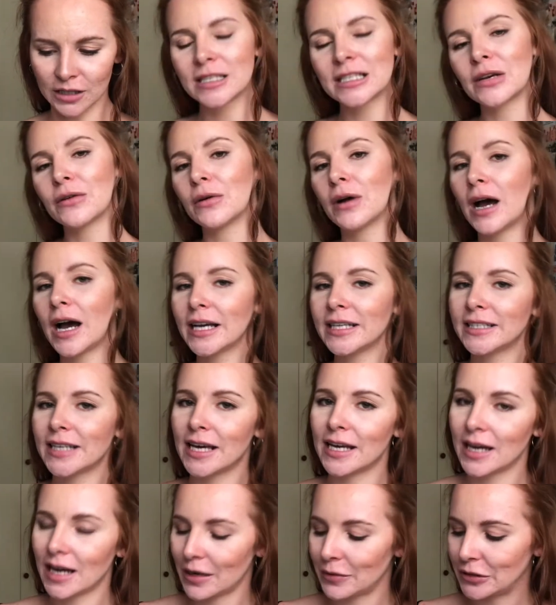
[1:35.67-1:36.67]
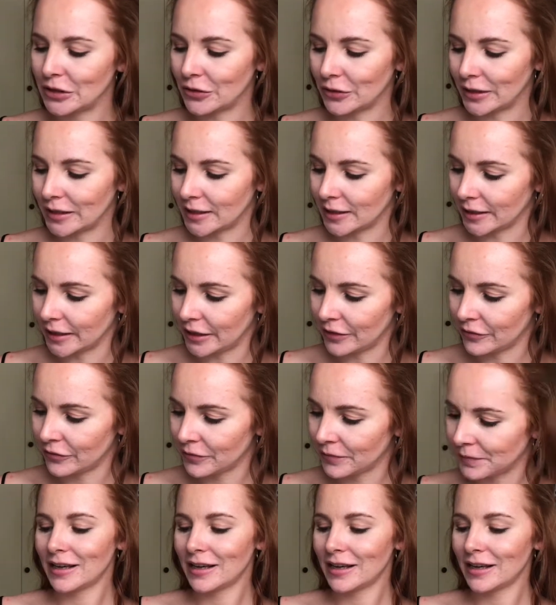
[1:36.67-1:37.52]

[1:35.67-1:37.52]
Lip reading: So I said I was going to leave.